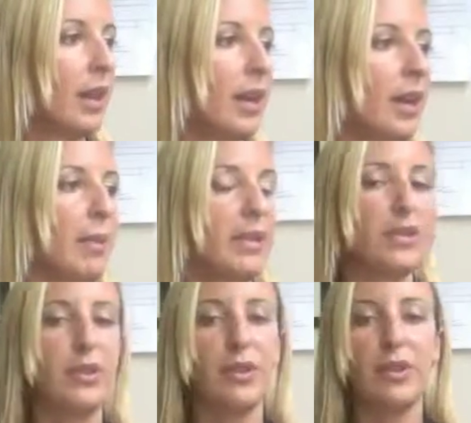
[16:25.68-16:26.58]

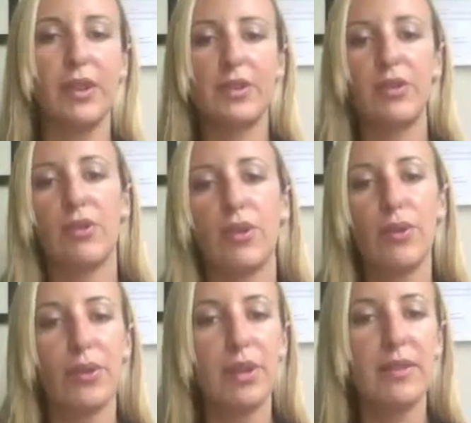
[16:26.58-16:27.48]
As you grow
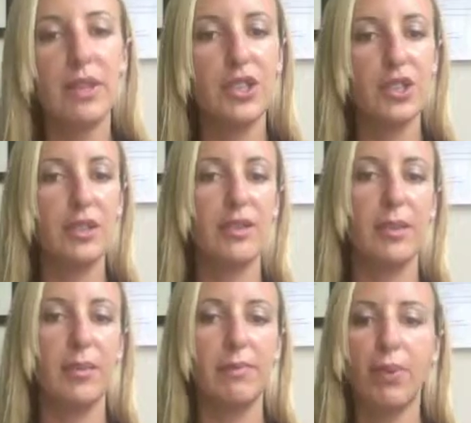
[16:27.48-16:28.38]
the organization,
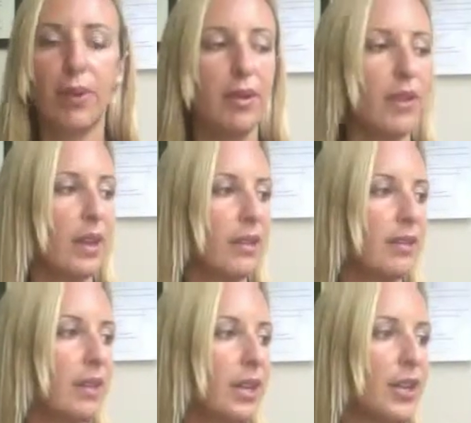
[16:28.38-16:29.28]
some important
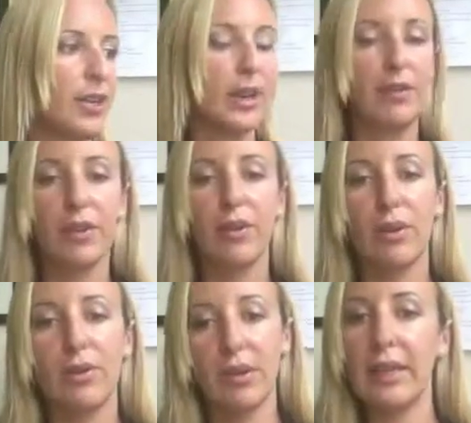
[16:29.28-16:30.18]
things, you're going to have to
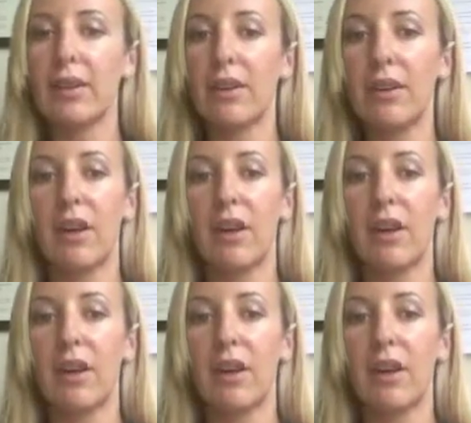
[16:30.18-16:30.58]
grow as a leader.